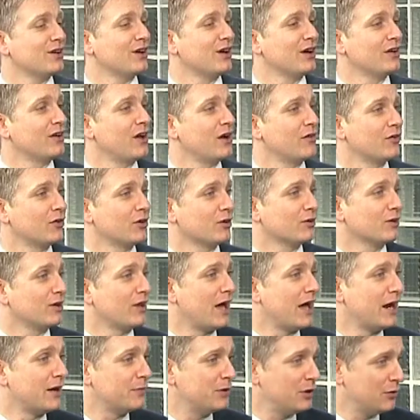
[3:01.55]
I've heard a
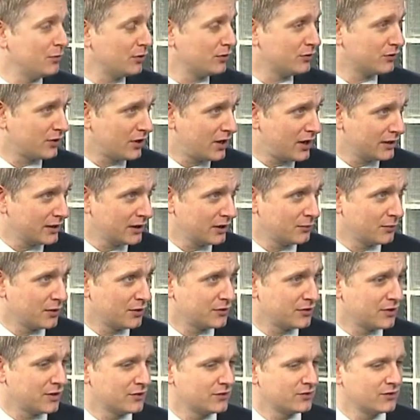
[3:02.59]
lot of people talking about
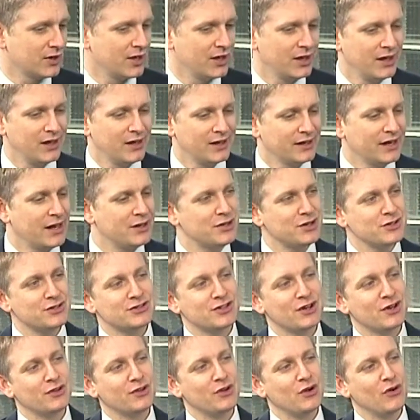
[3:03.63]
about this, not
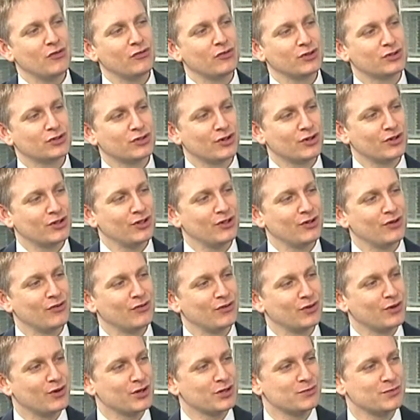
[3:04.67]
necessarily over turkey
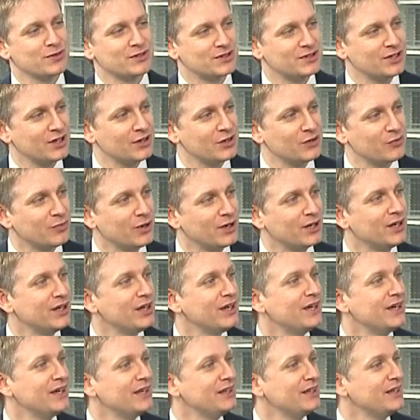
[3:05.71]
over Christmas dinner, but
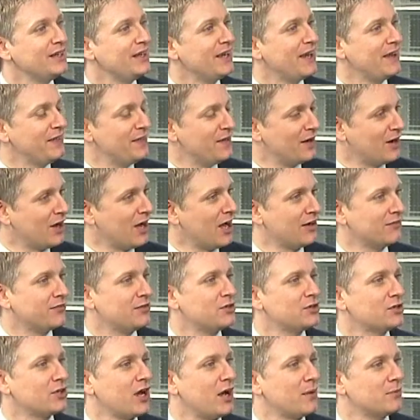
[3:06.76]
in the
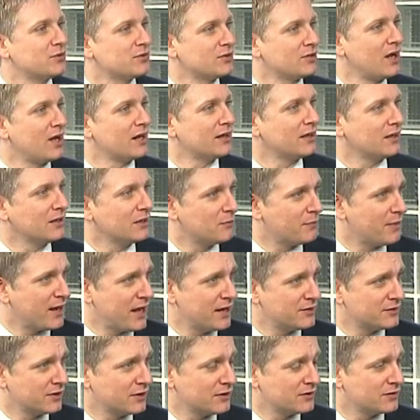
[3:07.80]
coffee shops, talking and
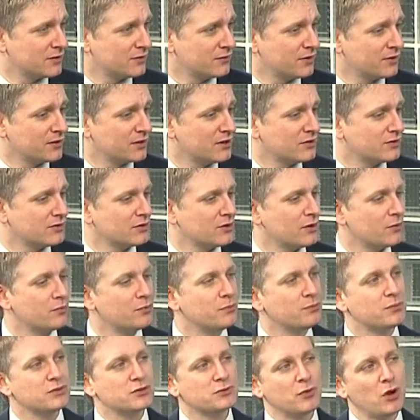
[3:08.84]
passing and stuff like this. You know,
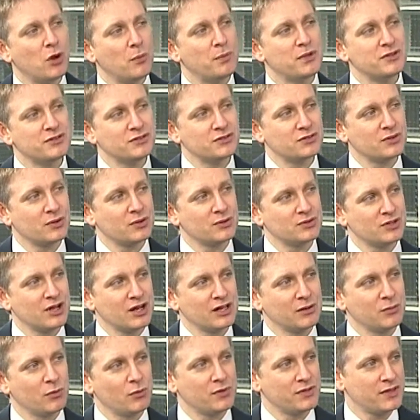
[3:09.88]
small business owners
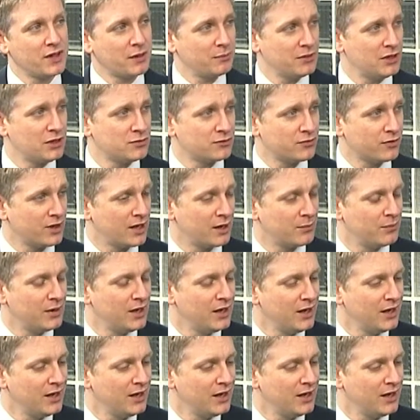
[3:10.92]
talking about what that means for them.